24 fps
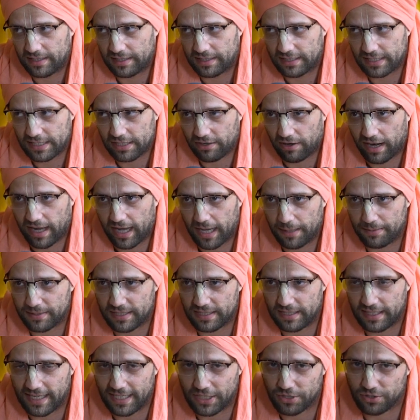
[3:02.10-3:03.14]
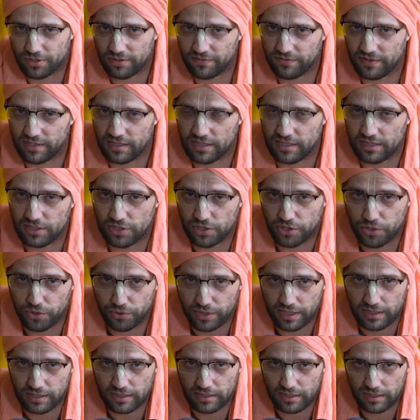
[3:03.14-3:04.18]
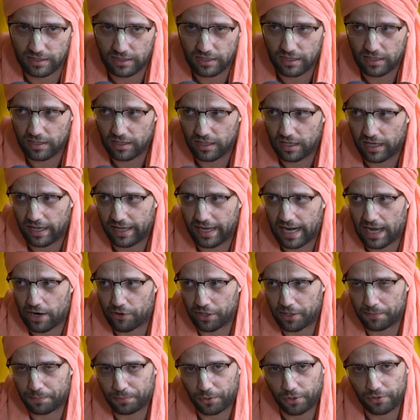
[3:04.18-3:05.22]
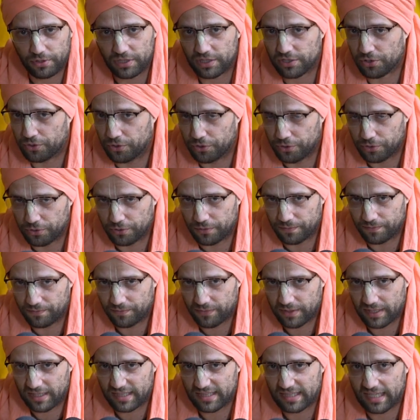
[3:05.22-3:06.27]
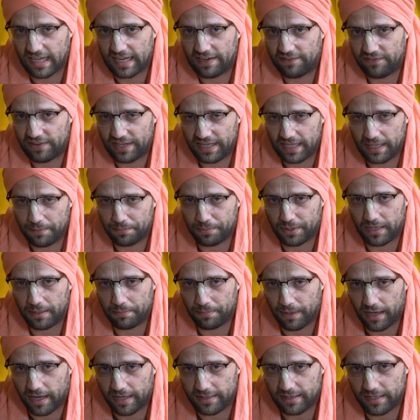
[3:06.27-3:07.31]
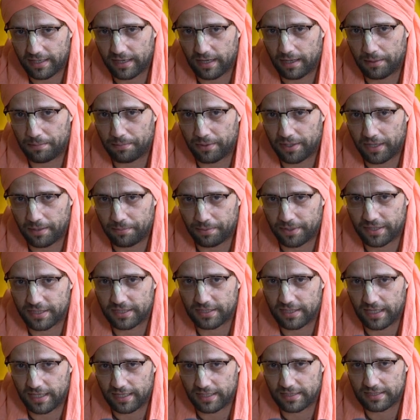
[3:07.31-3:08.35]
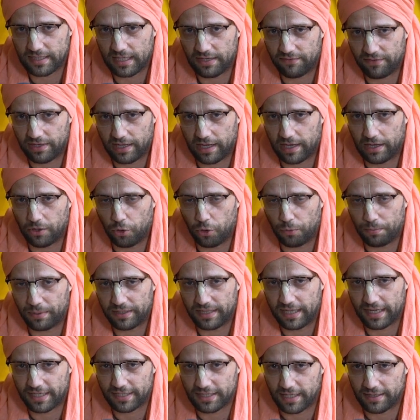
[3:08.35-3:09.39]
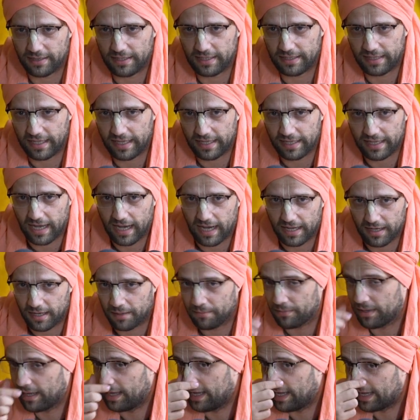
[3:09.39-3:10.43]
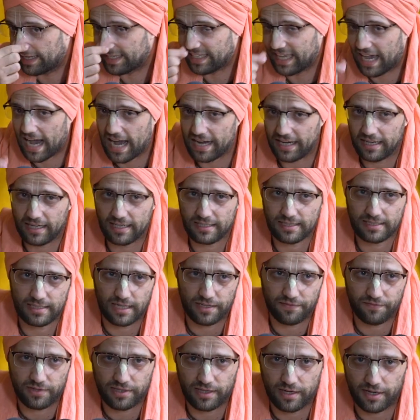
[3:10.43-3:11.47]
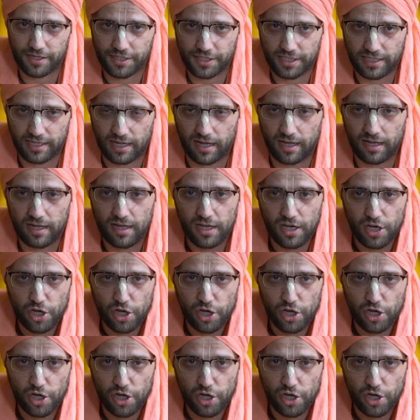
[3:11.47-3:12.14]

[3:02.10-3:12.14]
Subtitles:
that describes the nature of the student and how he approaches guru. Tadviri pranipatena pariprasnena sevaya upadekshanti te jnanam jnaninas tatvadarshina.